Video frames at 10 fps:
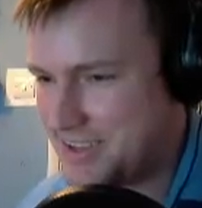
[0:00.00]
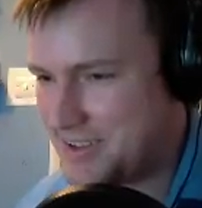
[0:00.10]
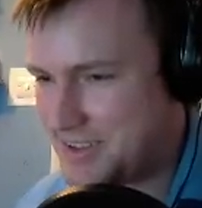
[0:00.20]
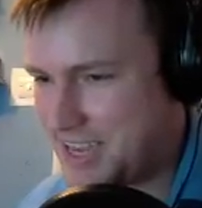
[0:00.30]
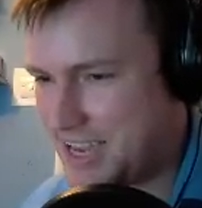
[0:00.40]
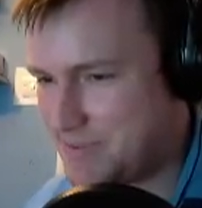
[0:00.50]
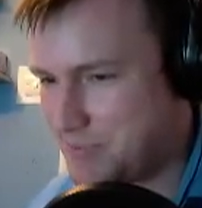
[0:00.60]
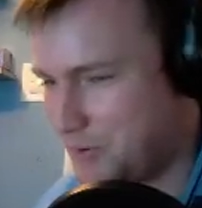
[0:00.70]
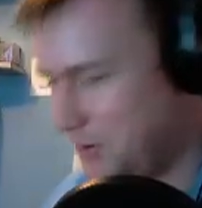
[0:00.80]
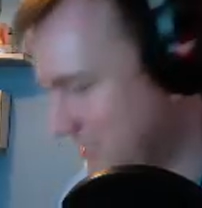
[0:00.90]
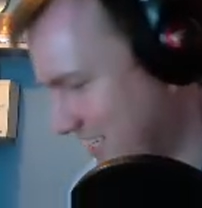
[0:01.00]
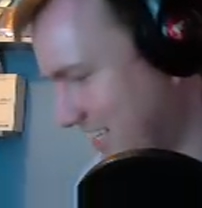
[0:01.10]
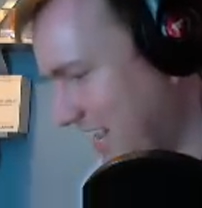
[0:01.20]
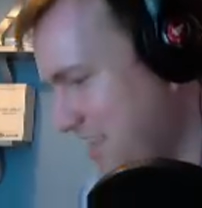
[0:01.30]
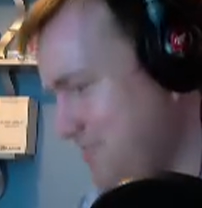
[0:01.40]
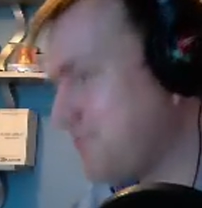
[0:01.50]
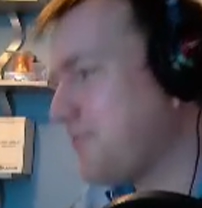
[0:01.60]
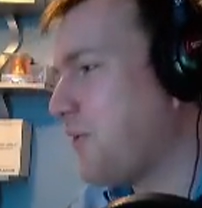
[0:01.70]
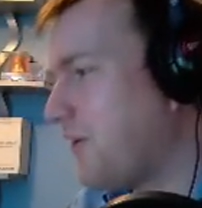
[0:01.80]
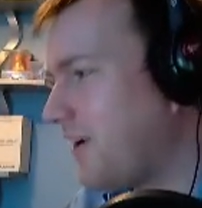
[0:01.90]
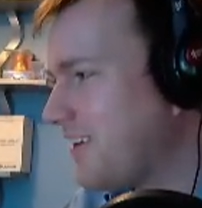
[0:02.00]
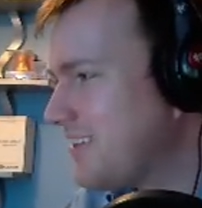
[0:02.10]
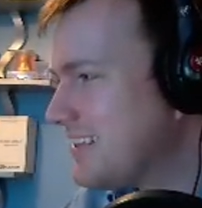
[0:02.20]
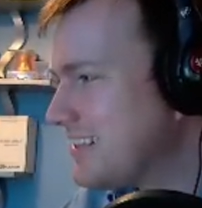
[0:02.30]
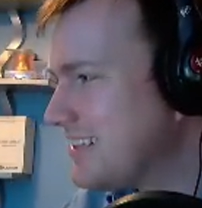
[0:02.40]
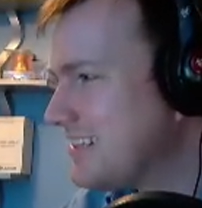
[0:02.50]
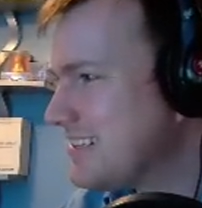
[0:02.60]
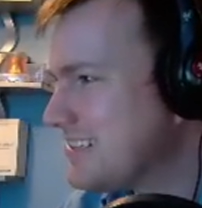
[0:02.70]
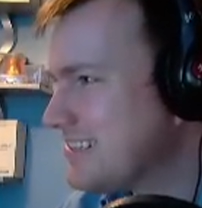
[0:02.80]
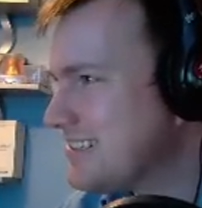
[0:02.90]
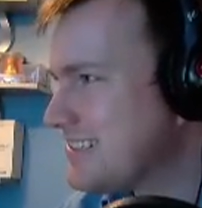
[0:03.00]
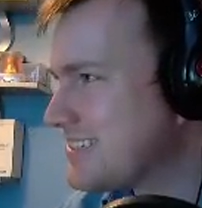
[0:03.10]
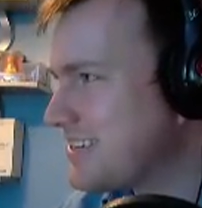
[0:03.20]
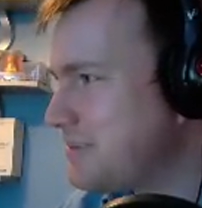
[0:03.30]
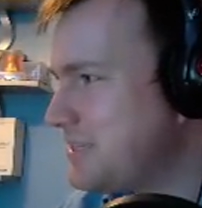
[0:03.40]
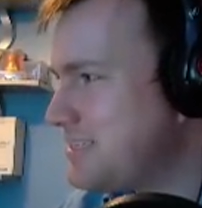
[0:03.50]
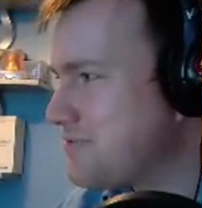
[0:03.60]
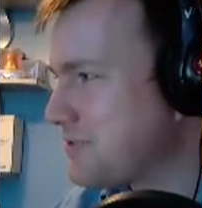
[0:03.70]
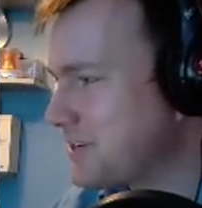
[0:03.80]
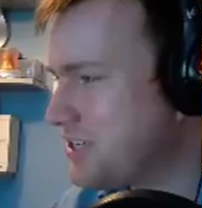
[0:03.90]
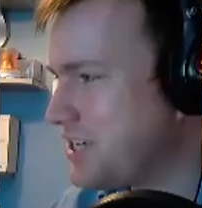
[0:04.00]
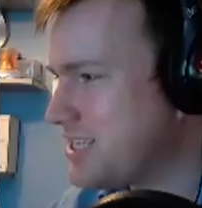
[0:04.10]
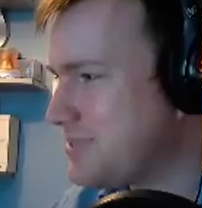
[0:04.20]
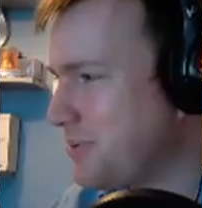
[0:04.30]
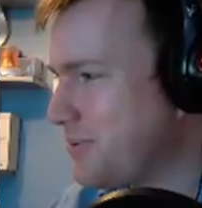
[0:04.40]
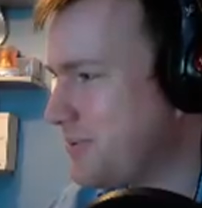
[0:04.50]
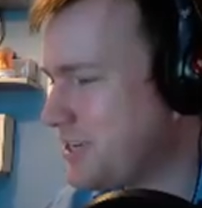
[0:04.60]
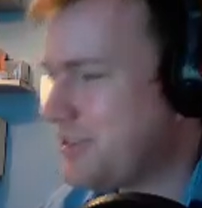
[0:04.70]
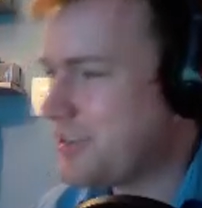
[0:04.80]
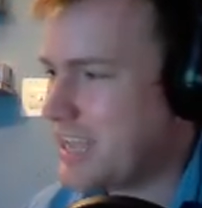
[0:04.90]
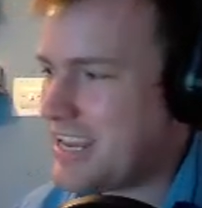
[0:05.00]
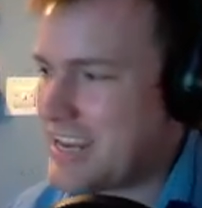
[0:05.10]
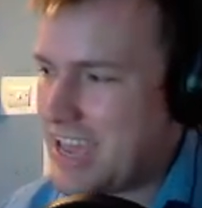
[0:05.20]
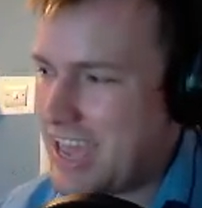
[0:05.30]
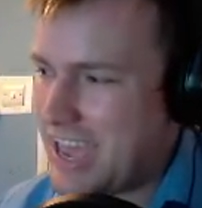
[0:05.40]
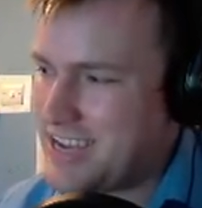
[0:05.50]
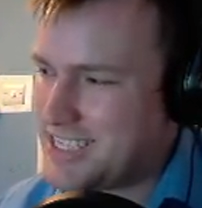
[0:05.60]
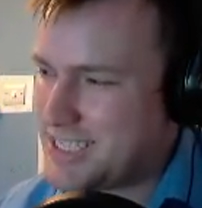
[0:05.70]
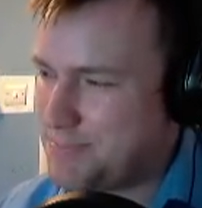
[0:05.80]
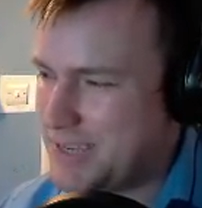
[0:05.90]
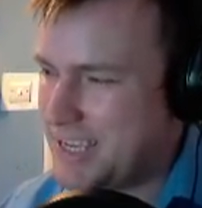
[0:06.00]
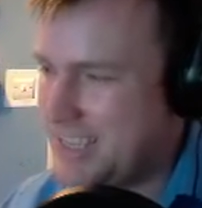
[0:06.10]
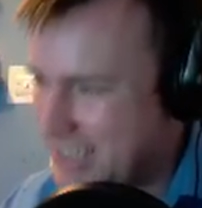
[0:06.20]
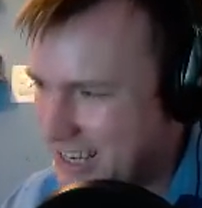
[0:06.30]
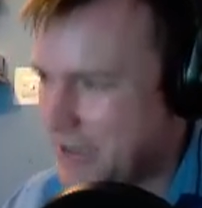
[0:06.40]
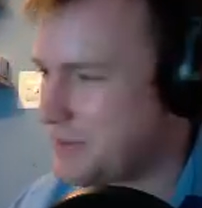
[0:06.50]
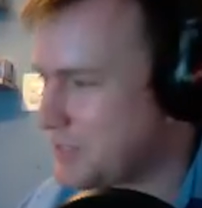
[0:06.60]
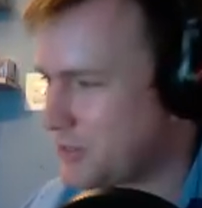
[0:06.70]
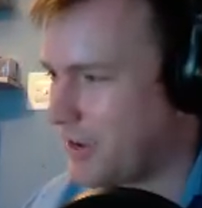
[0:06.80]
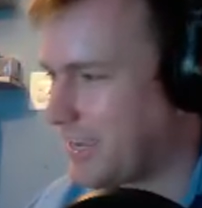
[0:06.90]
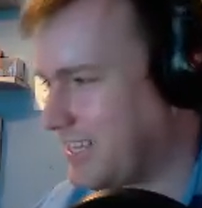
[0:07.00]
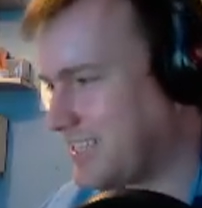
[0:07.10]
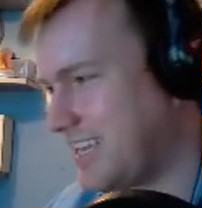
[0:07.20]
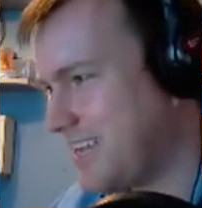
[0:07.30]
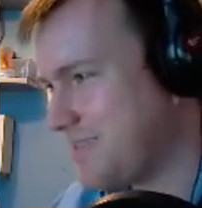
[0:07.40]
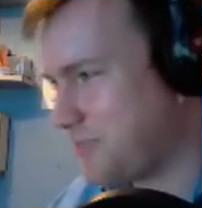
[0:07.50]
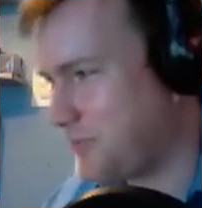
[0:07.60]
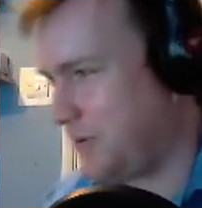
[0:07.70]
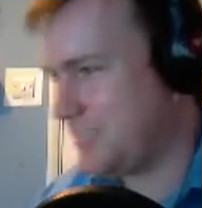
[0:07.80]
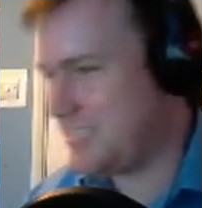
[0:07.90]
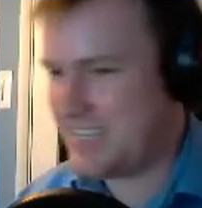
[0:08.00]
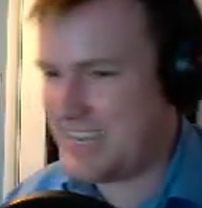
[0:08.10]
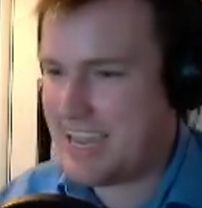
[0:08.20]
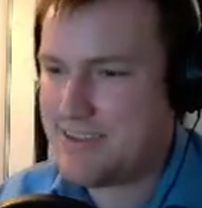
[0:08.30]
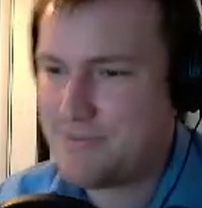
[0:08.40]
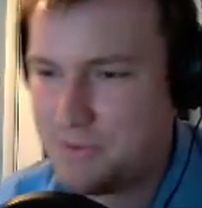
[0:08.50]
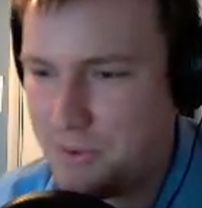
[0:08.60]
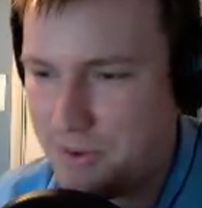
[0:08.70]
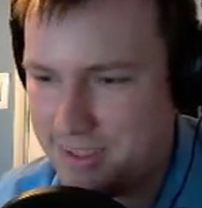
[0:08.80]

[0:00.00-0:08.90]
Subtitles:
King Prawn to K4. It's going to be difficult on a chessboard which only goes A to H, but you know, we'll try it. King Prawn to K4.